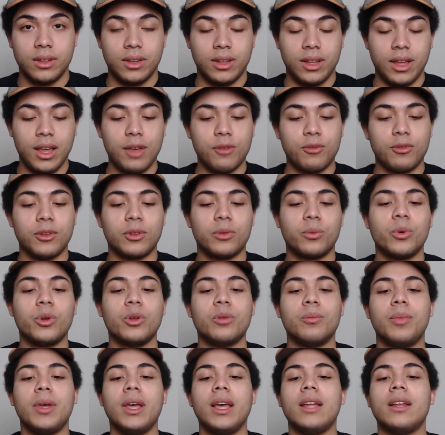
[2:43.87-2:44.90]
if it would
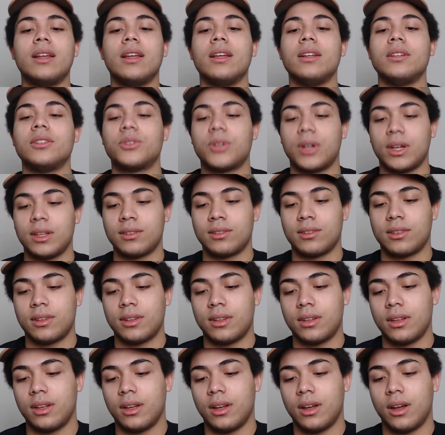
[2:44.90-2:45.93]
be in the interest
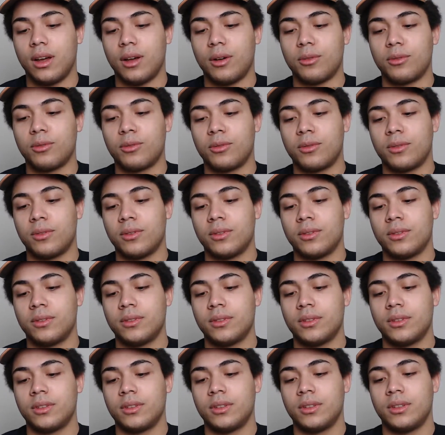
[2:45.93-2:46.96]
of
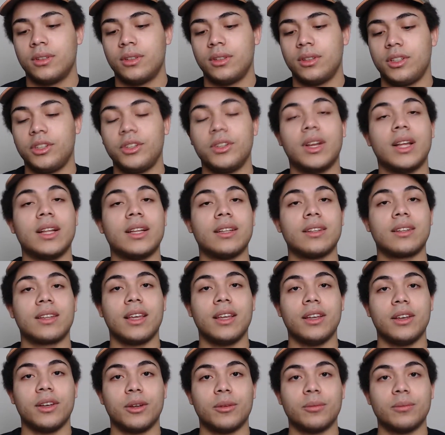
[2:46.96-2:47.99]
the United
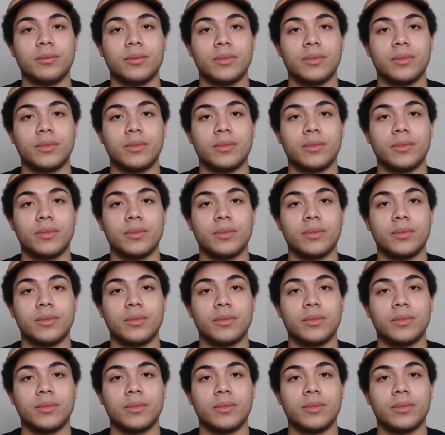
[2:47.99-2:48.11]
Kingdom.